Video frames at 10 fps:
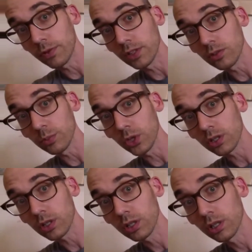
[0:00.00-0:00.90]
and Friends
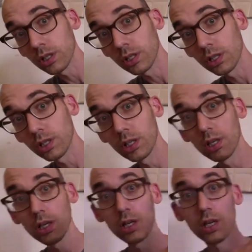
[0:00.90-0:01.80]
book.
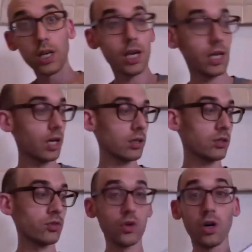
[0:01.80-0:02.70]
And
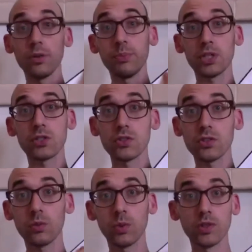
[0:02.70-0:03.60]
I'll draw
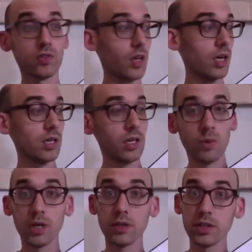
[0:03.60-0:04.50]
pictures on one side
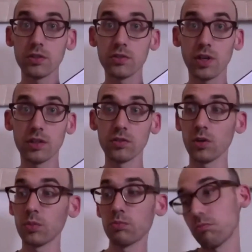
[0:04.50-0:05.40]
and write on the other side.
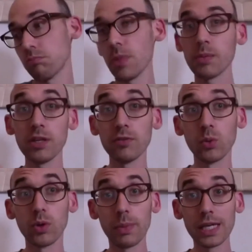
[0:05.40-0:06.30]
So maybe if
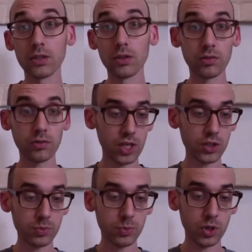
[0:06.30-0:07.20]
you want to make your own
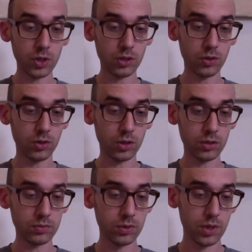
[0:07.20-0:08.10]
sketchbook
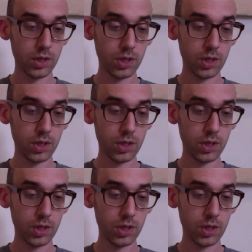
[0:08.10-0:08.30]
or